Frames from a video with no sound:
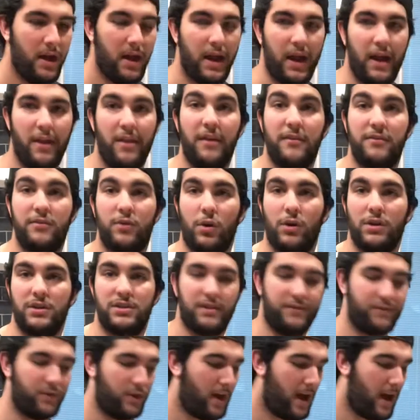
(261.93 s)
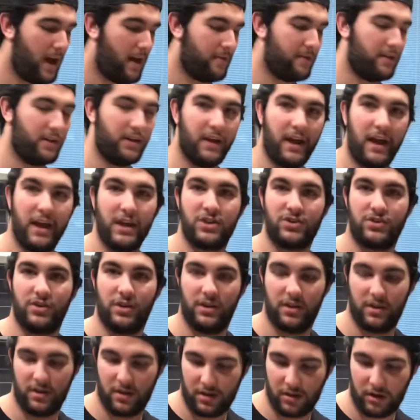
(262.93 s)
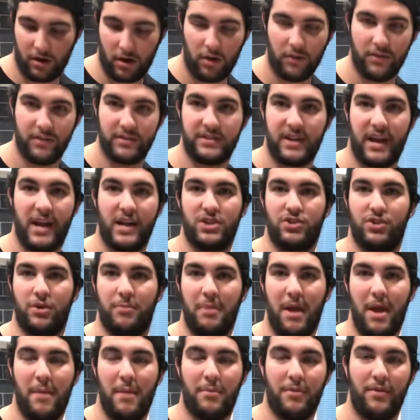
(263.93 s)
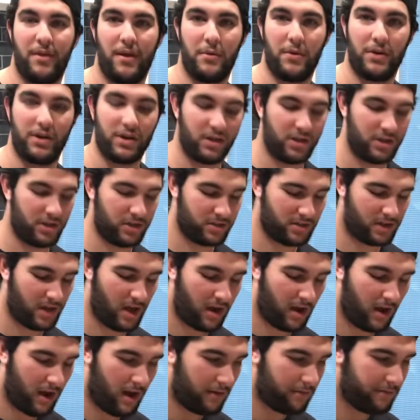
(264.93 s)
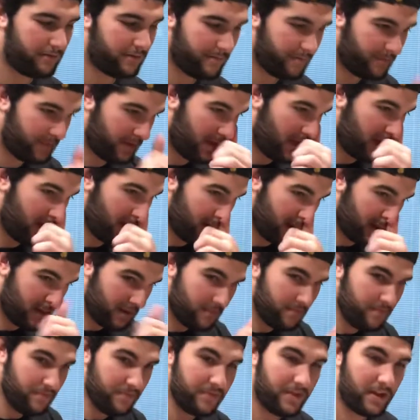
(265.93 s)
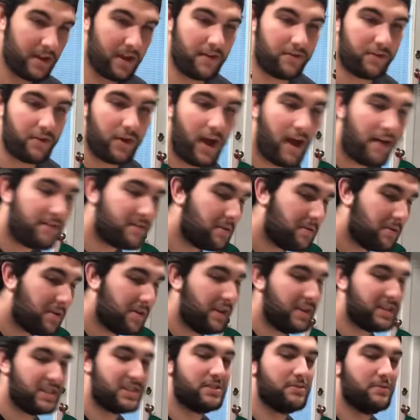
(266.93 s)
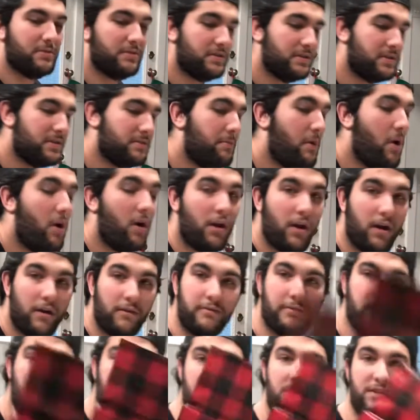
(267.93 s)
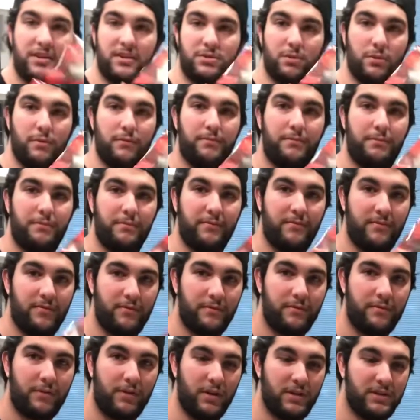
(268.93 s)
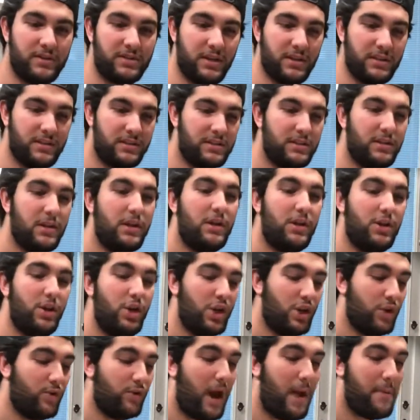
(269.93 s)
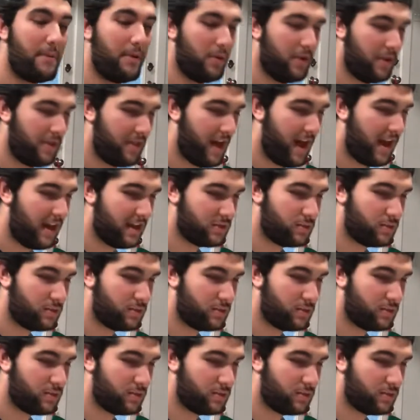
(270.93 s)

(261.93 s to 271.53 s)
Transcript: And then of course, if you have any extra, uh, all this extra paper that we're gonna cut off, if you have something that's small enough, like this one, for instance, you can wrap it with that as